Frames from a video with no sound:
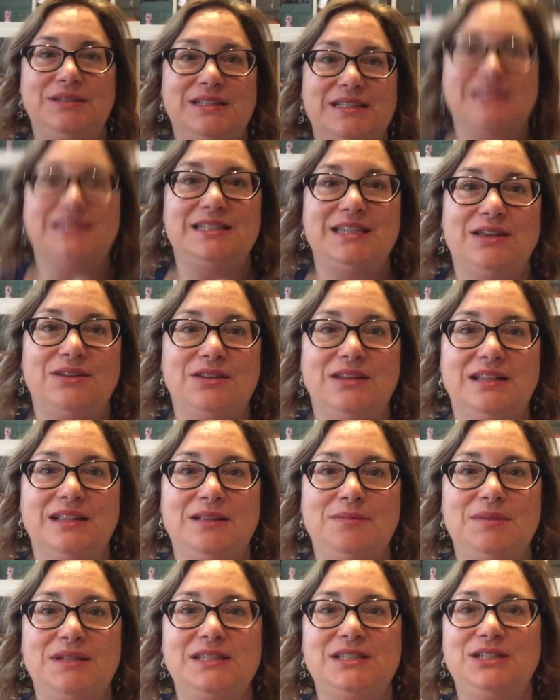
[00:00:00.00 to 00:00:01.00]
this down a little
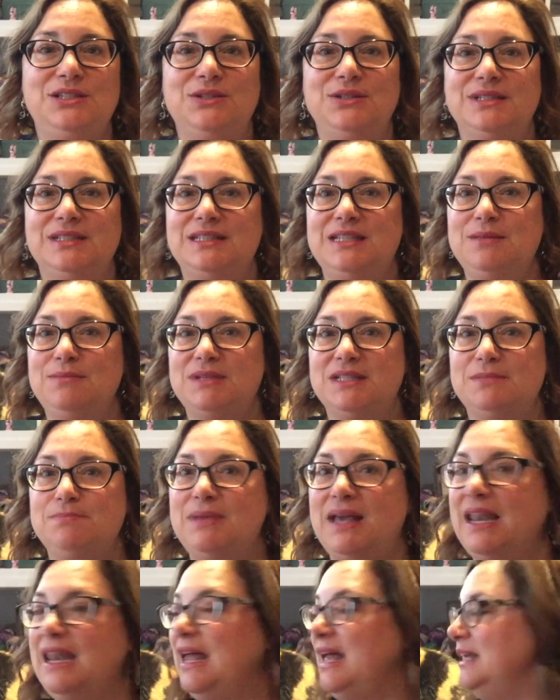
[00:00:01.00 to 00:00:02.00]
bit so you can see Miss
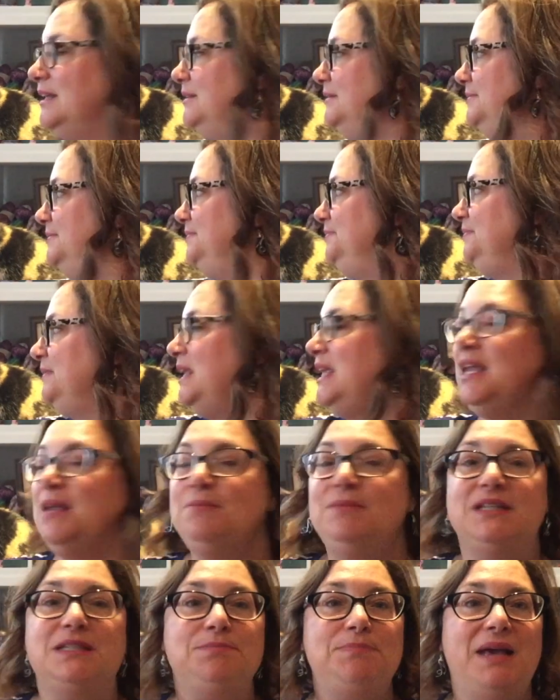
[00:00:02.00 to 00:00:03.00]
Bella.
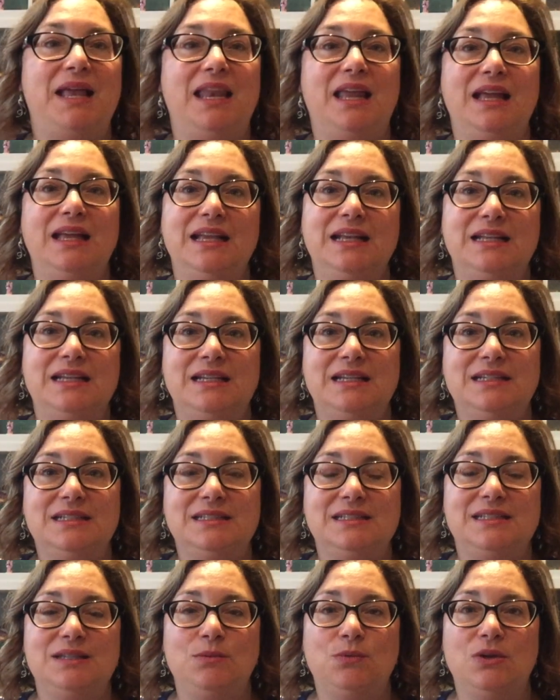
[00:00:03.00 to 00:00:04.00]
Miss Bella
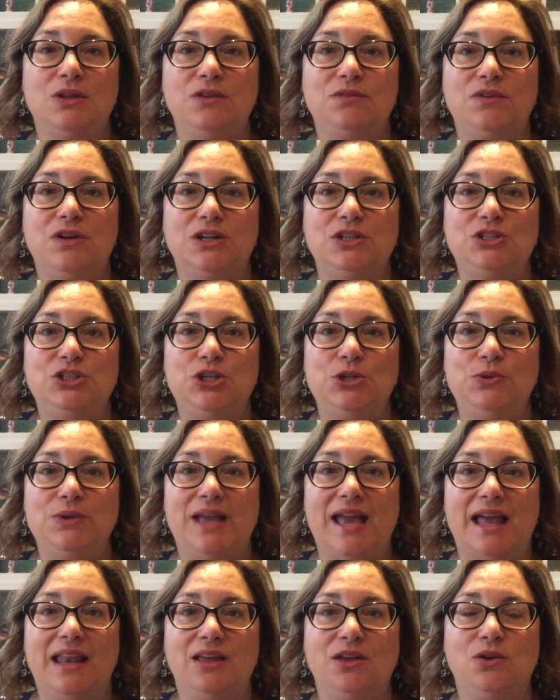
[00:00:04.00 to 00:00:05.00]
is one of our two
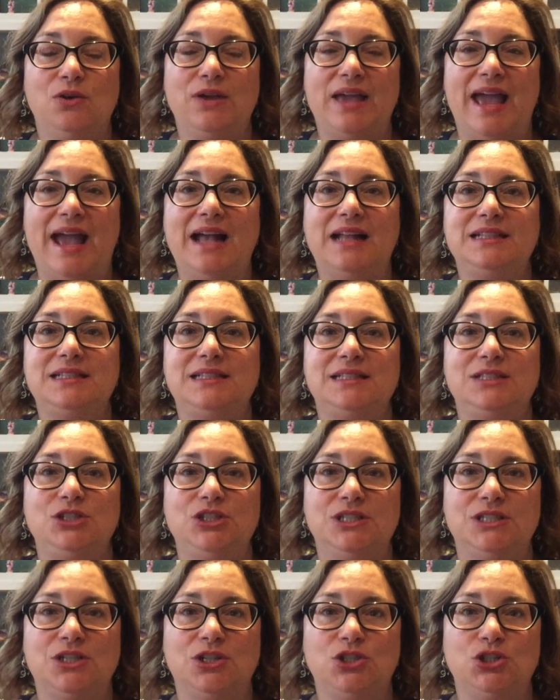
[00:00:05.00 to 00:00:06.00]
calico cats.
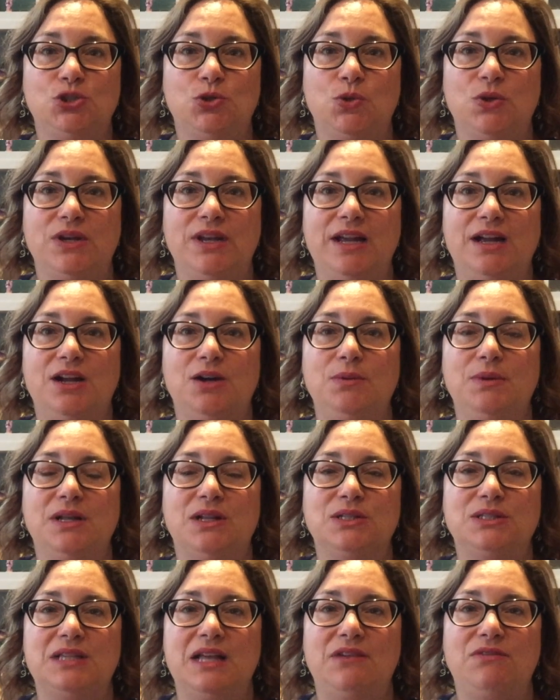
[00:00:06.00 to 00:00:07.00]
She's our short hair. We
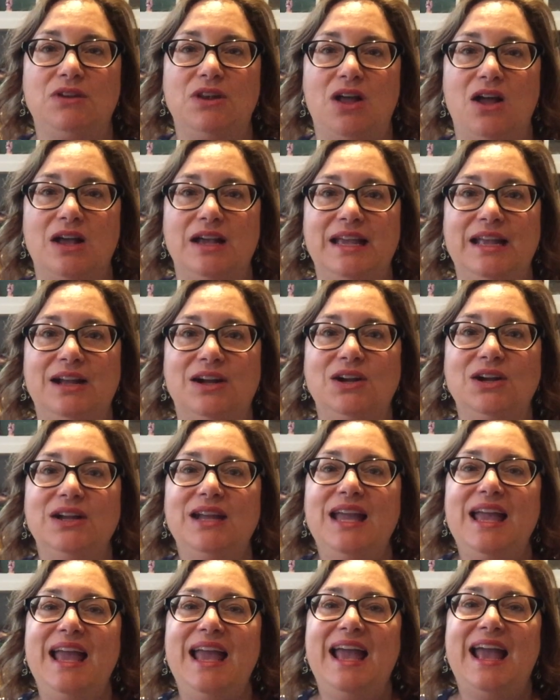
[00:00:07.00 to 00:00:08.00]
also have a long hair.
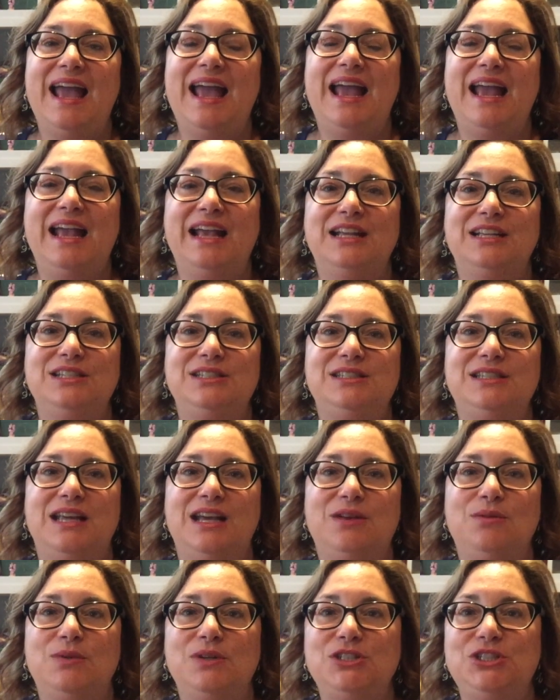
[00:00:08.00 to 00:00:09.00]
And
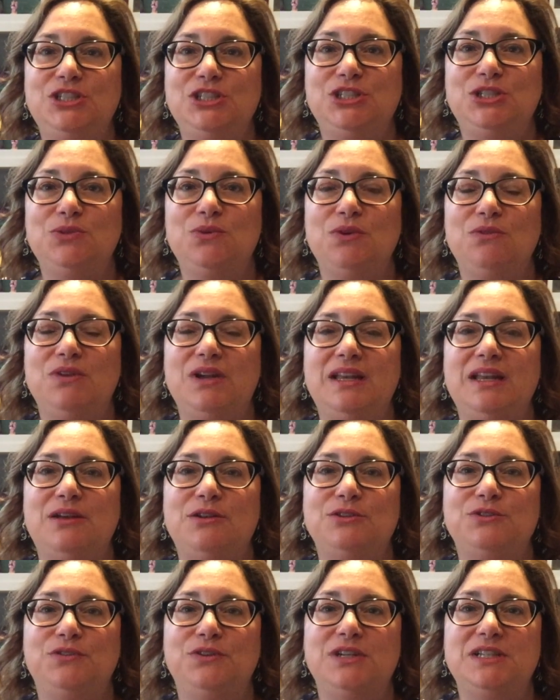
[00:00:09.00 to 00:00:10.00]
what she's doing right
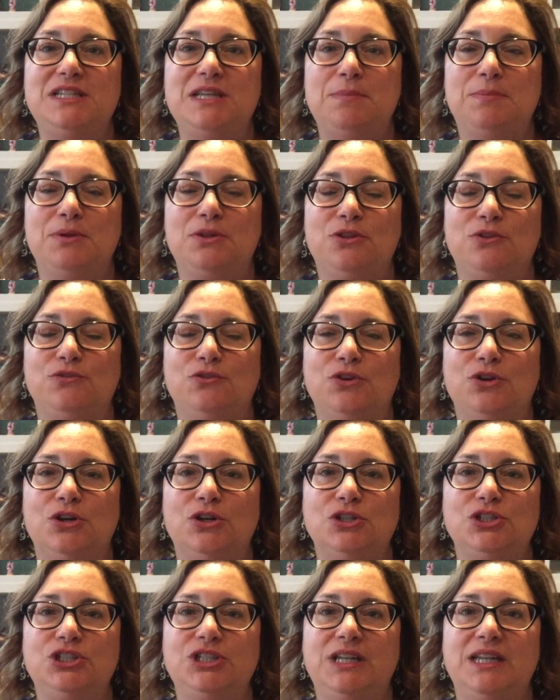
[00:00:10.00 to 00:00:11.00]
now is very typical for
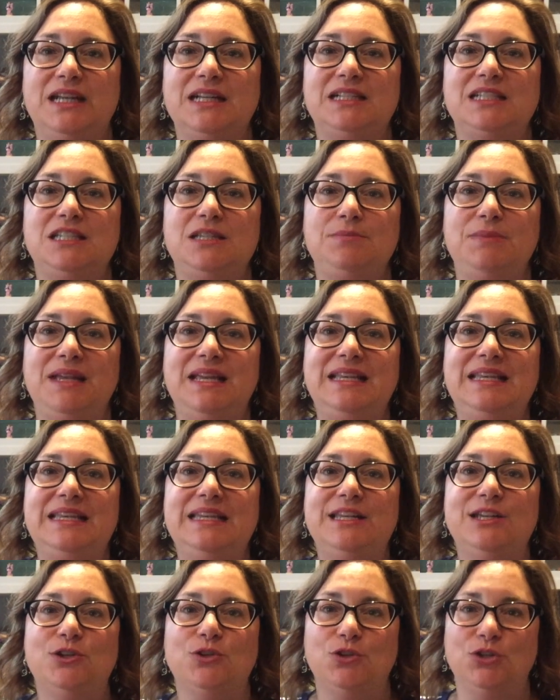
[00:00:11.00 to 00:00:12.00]
her. She likes to be
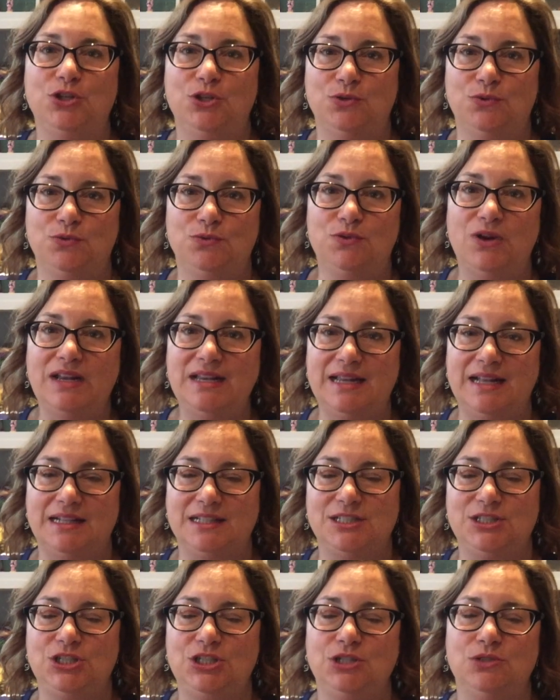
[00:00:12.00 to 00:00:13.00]
near you, right
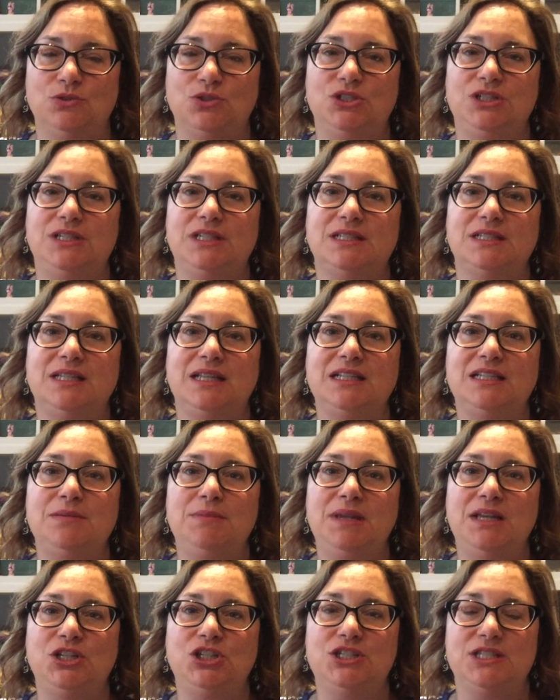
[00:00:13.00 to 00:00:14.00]
next to you. She doesn't like to
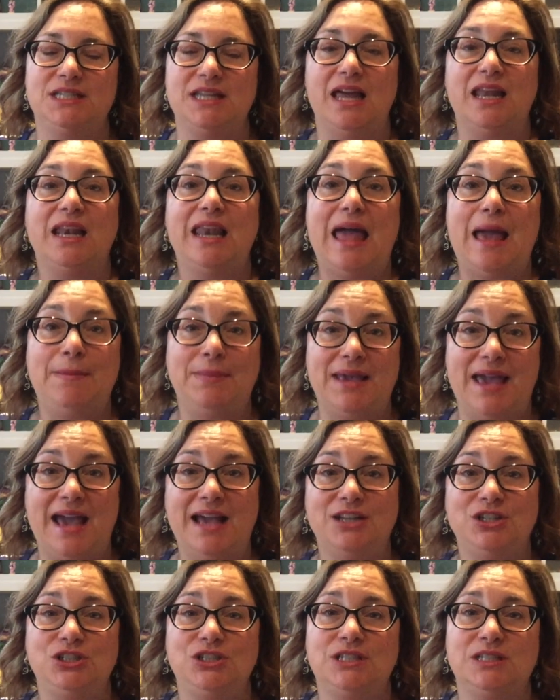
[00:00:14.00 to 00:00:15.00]
be, she's not a lap
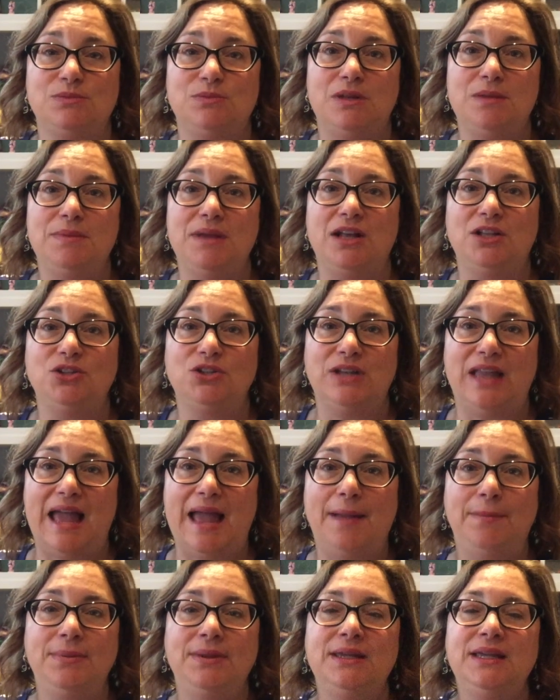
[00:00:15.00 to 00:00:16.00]
cat. She doesn't want to be on your
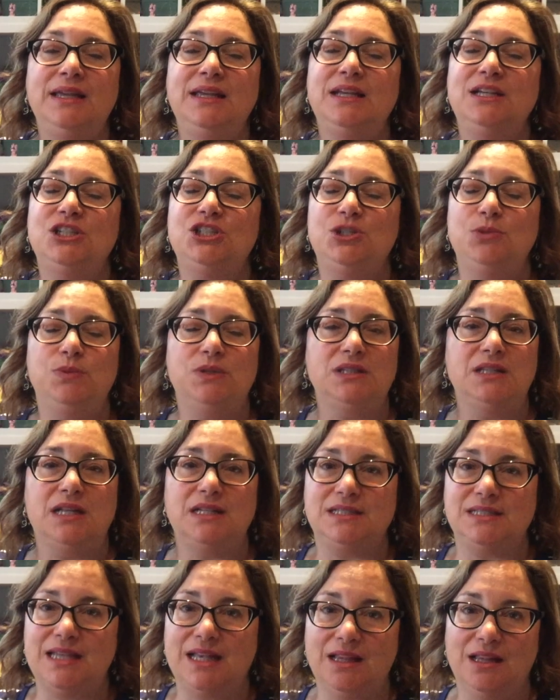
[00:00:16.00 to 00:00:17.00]
lap. She will
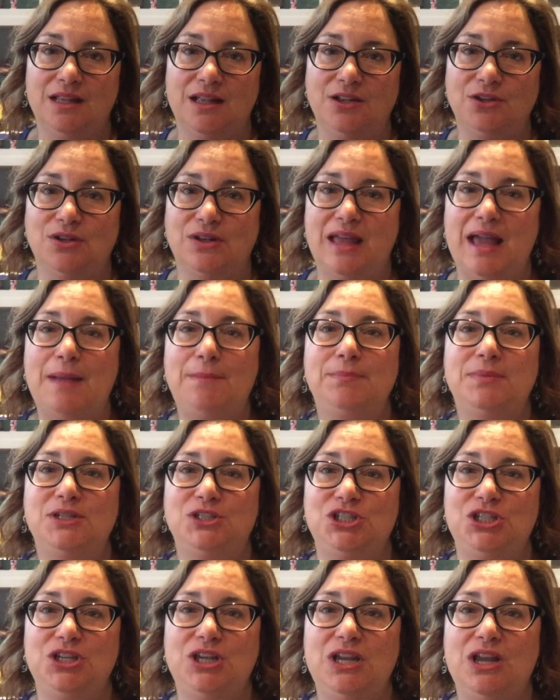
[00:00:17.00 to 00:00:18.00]
not settle on your lap, but
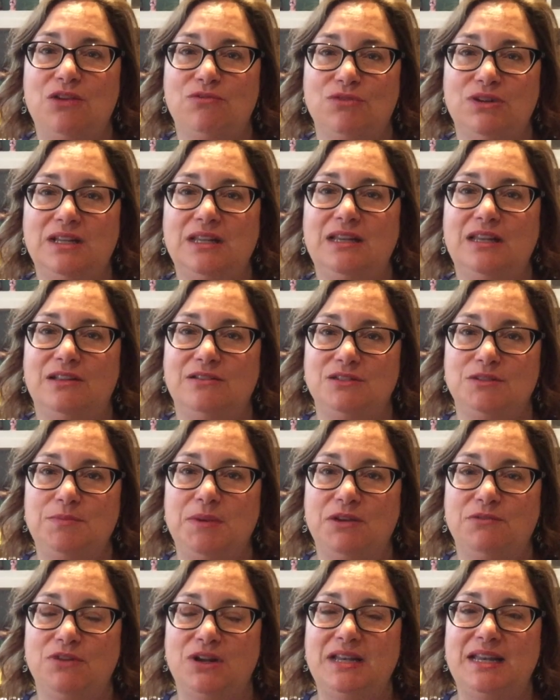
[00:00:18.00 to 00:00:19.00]
she really loves
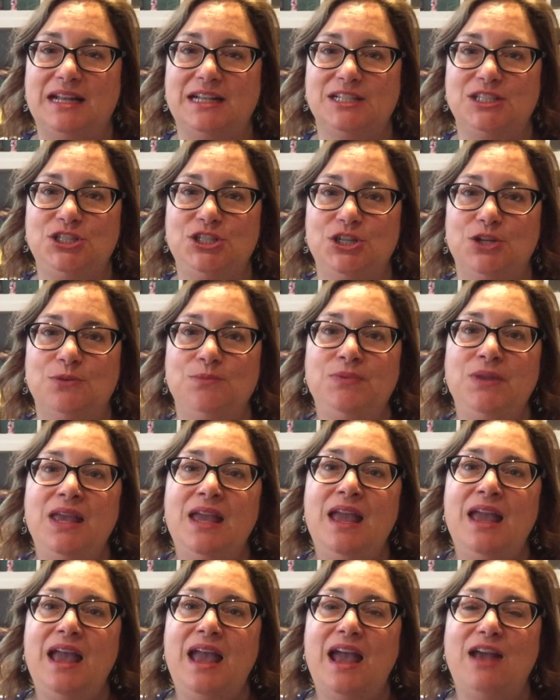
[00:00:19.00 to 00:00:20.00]
being right next to you.
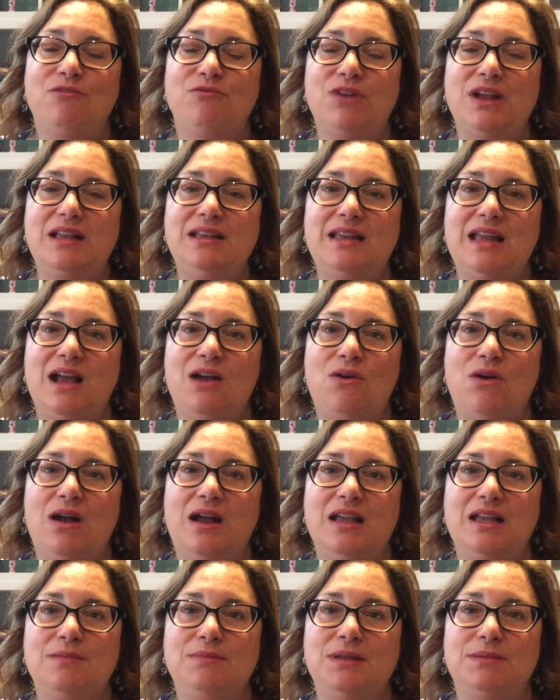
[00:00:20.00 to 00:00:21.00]
And right now
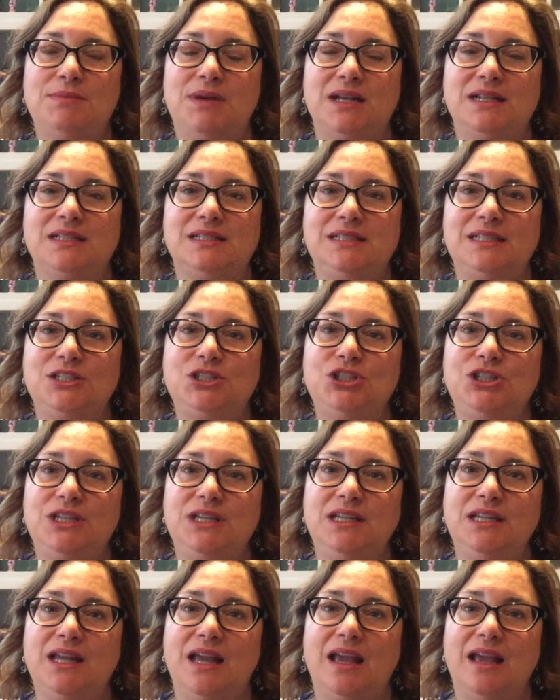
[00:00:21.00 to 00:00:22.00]
I am in my
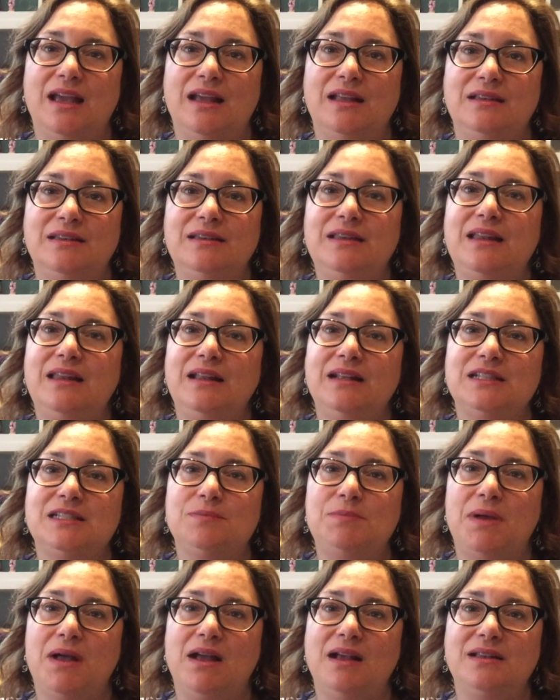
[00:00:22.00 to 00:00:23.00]
stitchy and knitting
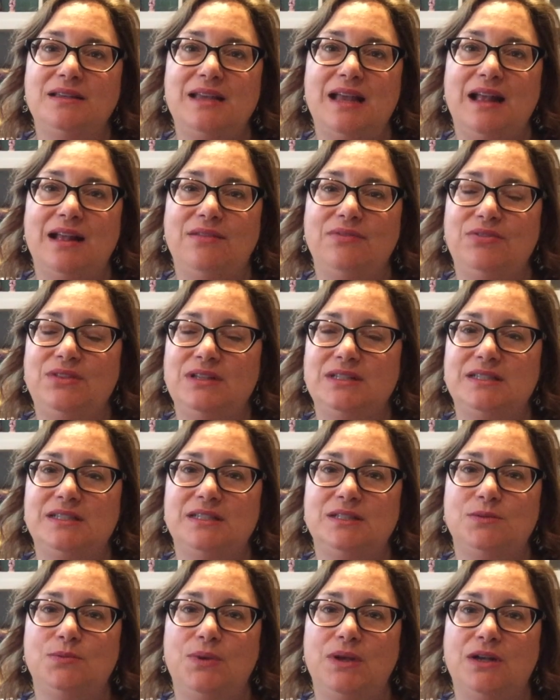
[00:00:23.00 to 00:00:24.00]
spot, and this
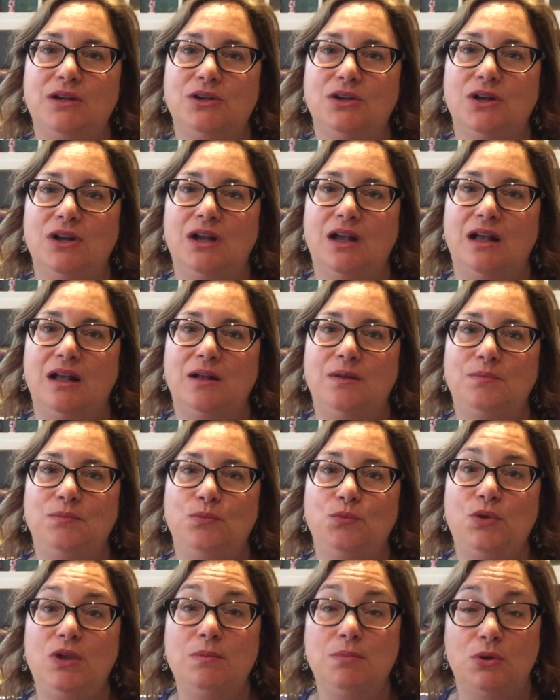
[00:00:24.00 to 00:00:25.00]
is where
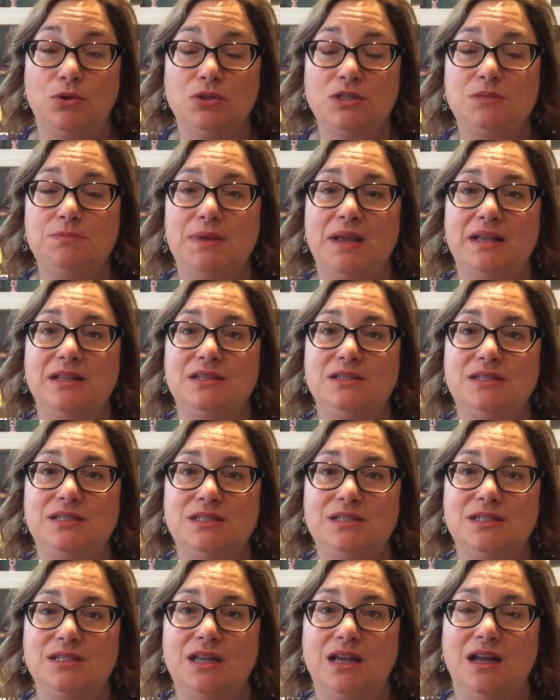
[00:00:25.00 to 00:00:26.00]
we both
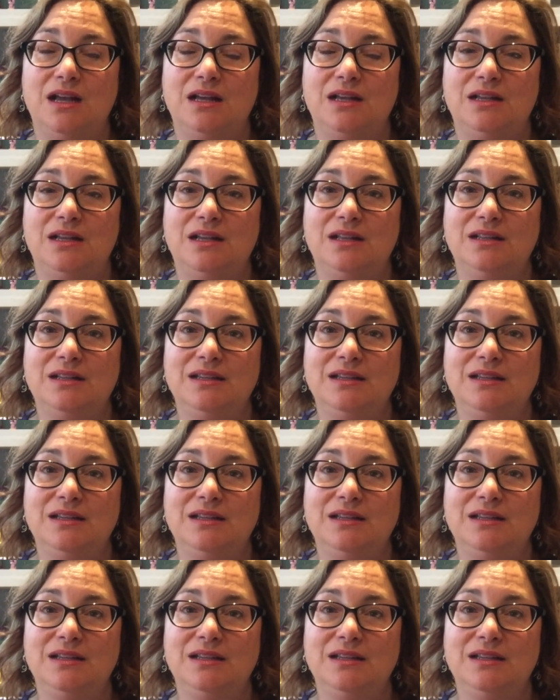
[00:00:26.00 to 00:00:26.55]
spend a